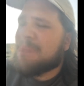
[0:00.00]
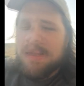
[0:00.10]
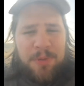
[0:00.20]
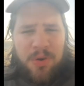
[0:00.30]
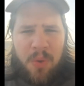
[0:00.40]

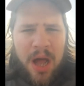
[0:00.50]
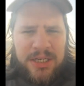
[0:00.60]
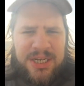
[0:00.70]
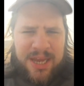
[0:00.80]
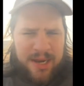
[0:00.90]
people are
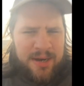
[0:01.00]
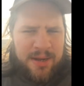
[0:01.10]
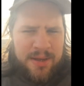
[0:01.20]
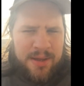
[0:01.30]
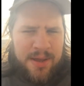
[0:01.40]
watching it.
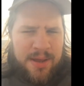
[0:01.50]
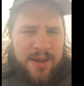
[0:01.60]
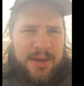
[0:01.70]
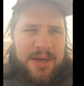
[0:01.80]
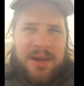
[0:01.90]

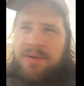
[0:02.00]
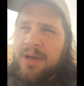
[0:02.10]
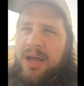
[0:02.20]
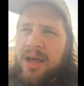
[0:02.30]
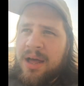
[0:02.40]
You
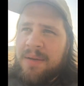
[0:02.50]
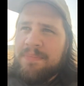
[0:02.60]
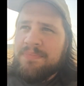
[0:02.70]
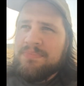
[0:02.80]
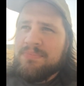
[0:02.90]
know,
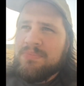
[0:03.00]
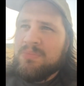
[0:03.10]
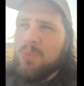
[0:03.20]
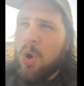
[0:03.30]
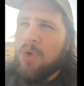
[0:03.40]

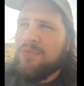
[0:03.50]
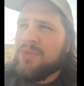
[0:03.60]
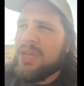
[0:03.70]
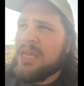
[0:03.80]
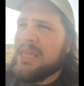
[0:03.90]

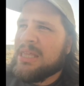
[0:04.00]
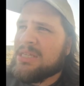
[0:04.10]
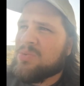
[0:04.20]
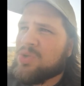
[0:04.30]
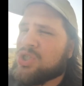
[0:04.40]
hopefully
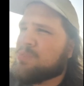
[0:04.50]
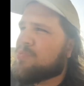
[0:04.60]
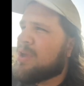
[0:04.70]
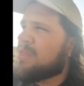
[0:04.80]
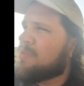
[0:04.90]
this will
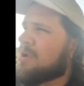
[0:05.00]
spread the